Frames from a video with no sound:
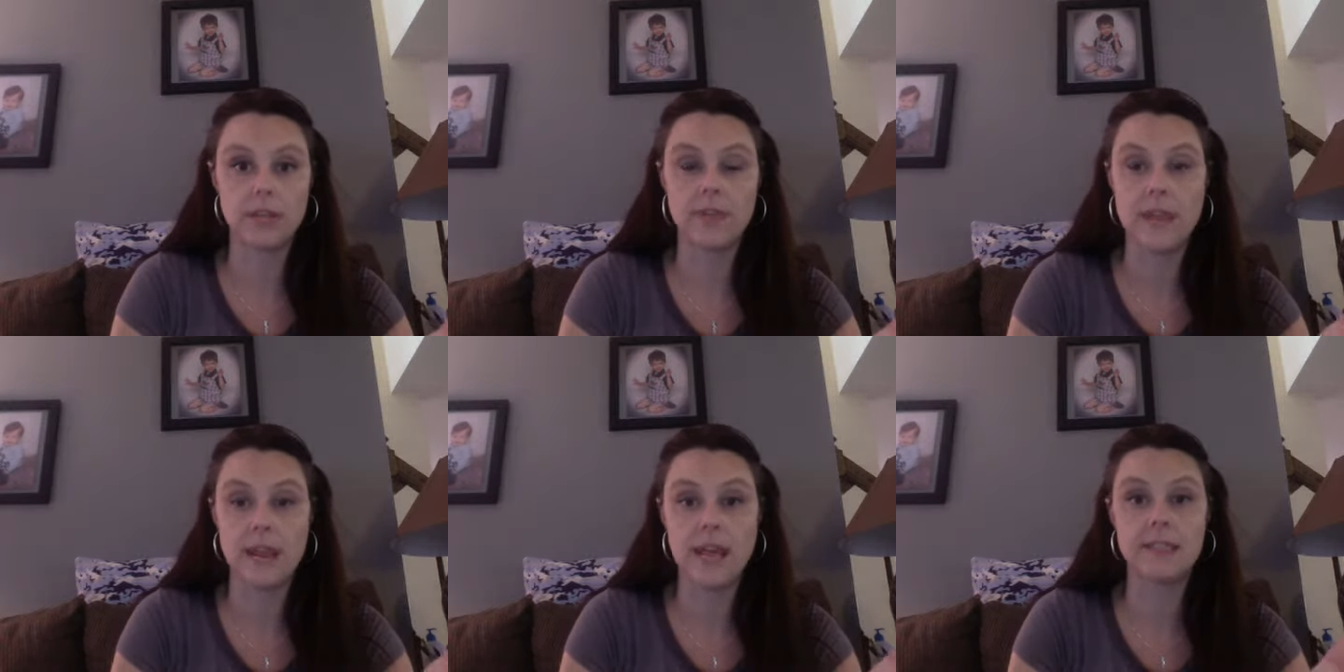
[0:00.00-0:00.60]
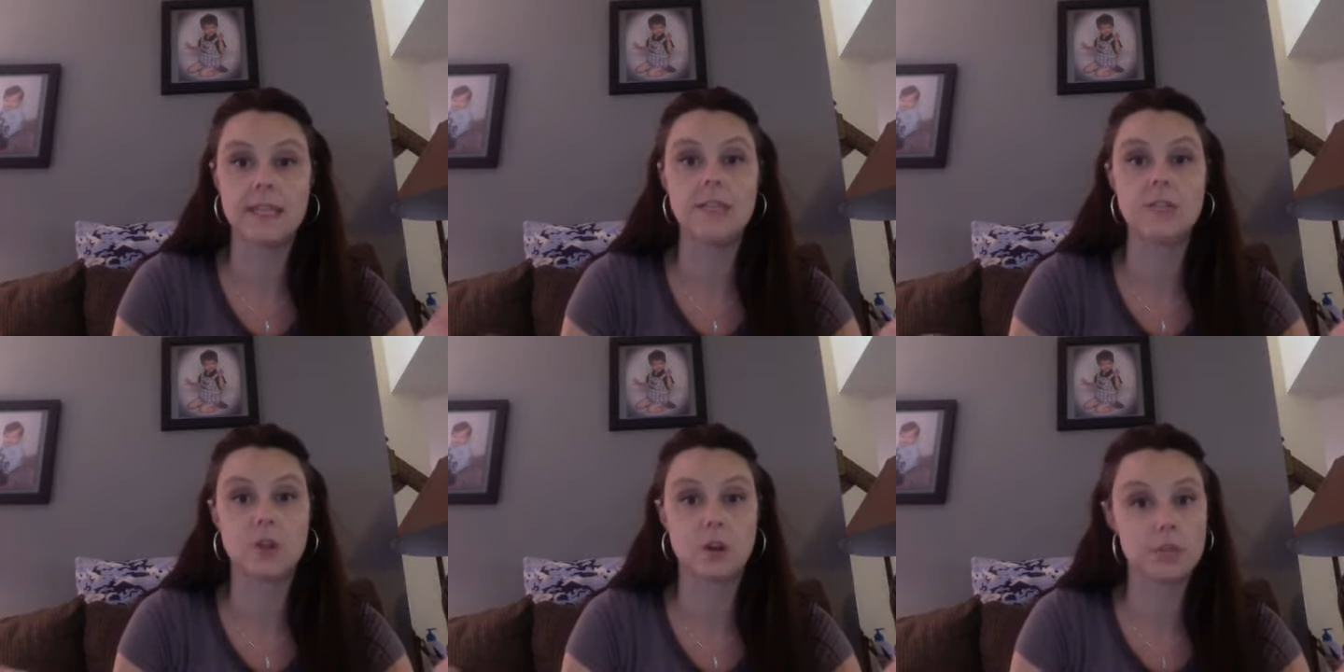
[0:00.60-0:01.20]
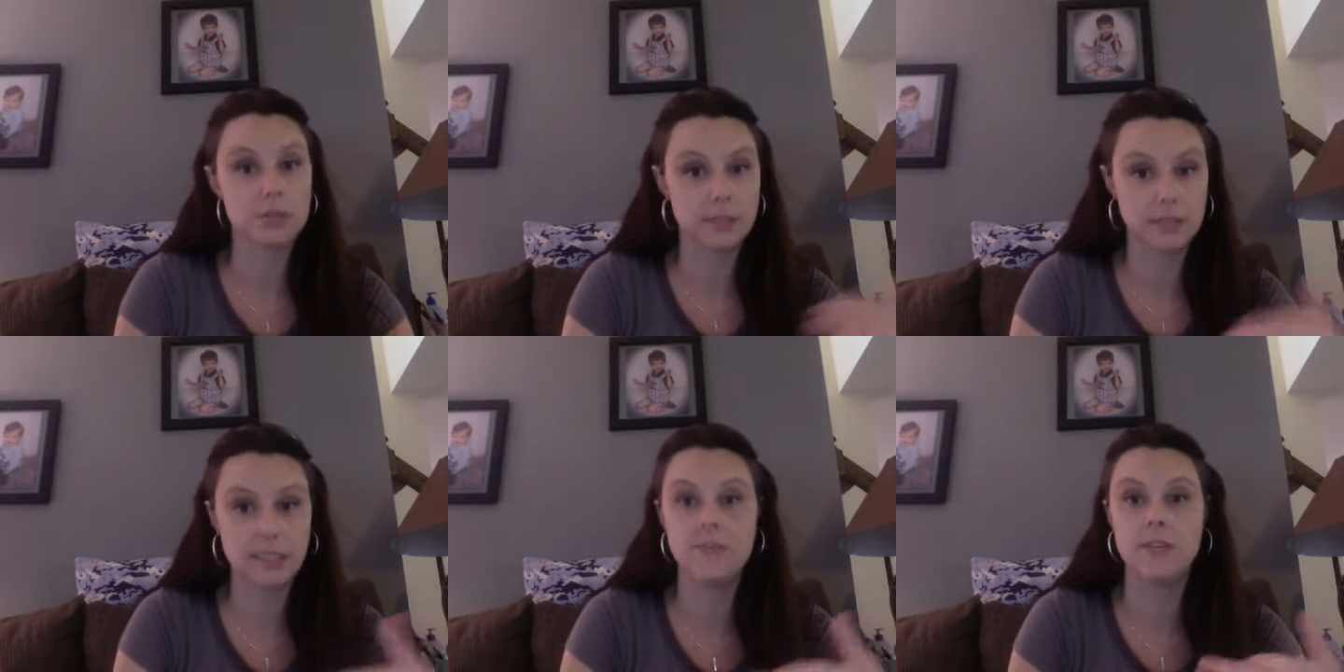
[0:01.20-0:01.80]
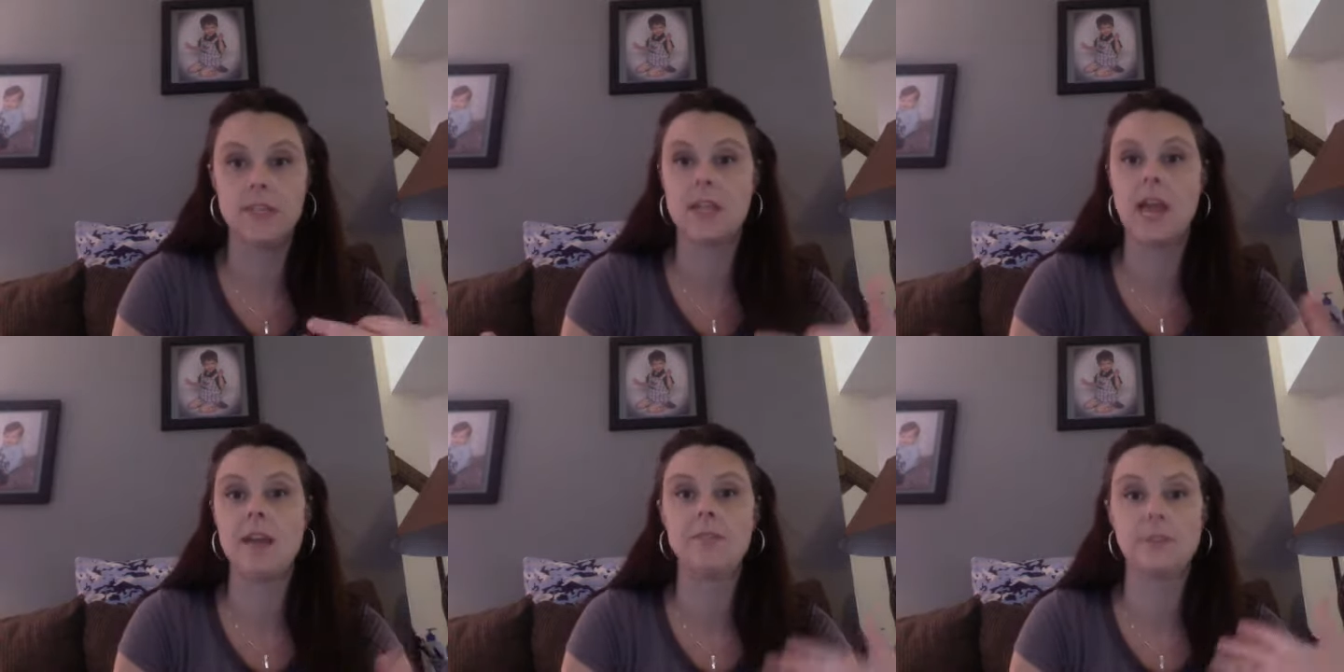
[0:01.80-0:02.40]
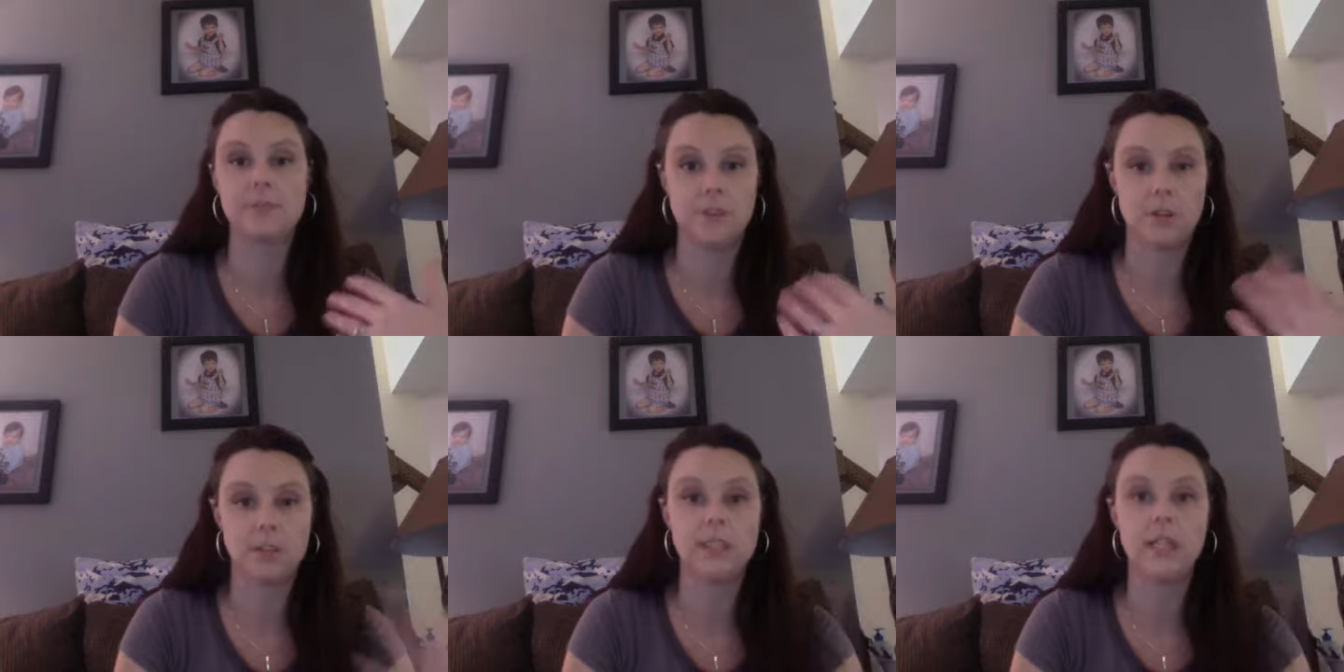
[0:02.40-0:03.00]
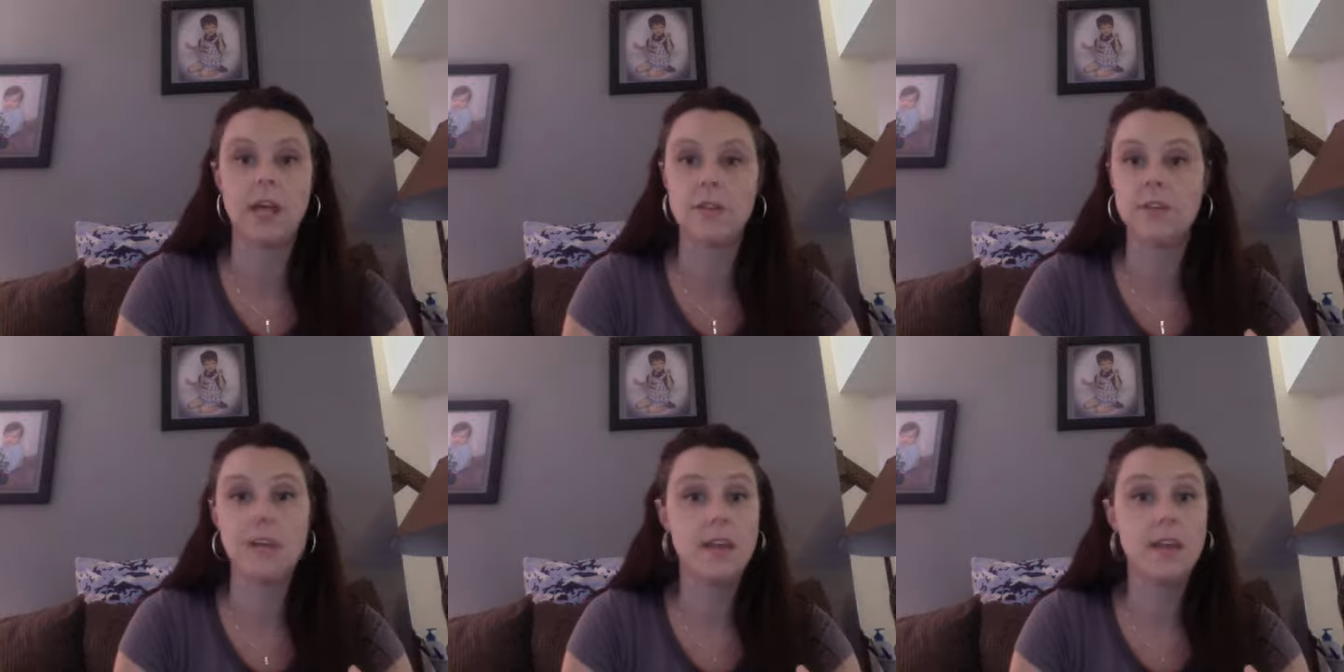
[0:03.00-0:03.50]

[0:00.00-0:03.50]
And then as he starts to live his life and fall in love,